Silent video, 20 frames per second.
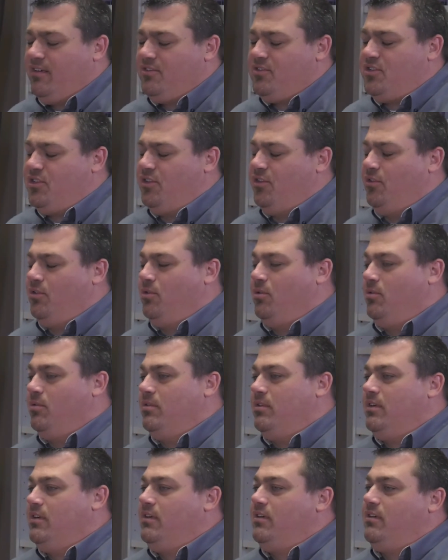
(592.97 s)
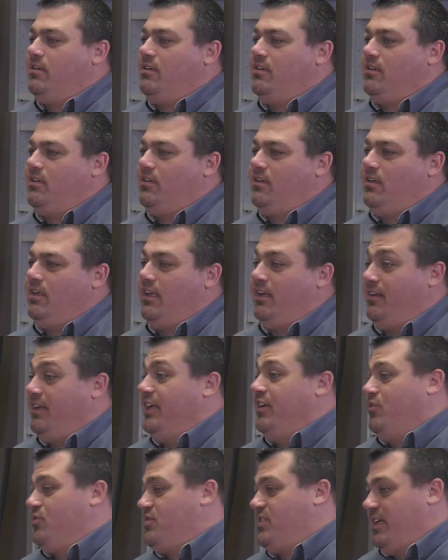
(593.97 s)
to a
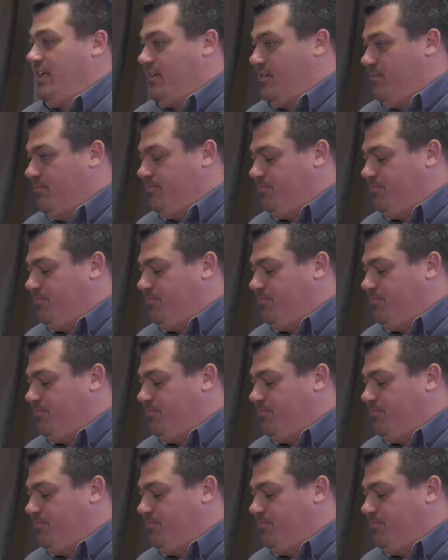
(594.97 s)
needle stick.